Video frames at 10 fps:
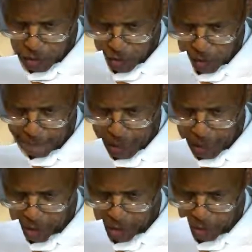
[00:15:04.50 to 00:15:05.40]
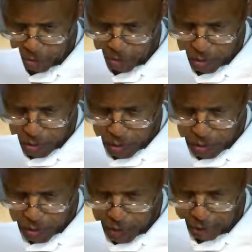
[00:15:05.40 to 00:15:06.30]
Turn to Matthew
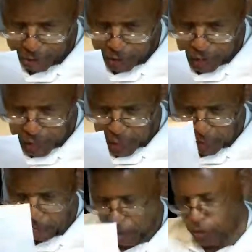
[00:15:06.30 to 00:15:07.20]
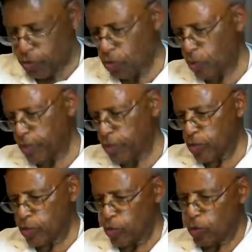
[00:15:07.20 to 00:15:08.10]
17, verses 1
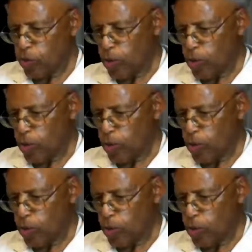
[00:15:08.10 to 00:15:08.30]
to 2.